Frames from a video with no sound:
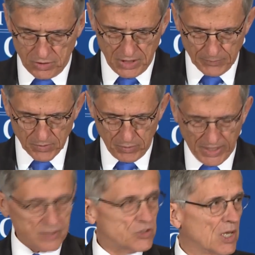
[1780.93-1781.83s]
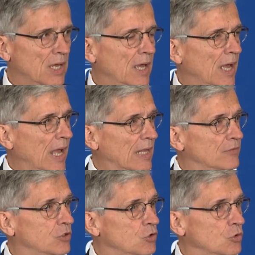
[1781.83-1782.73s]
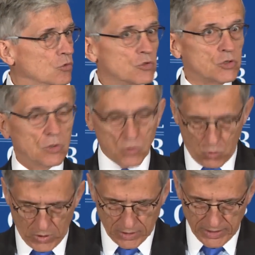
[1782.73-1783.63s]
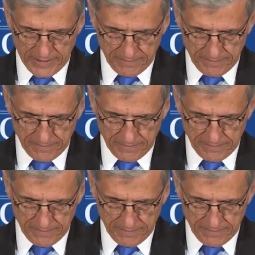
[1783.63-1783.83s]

in the upper bands, and to do so quickly.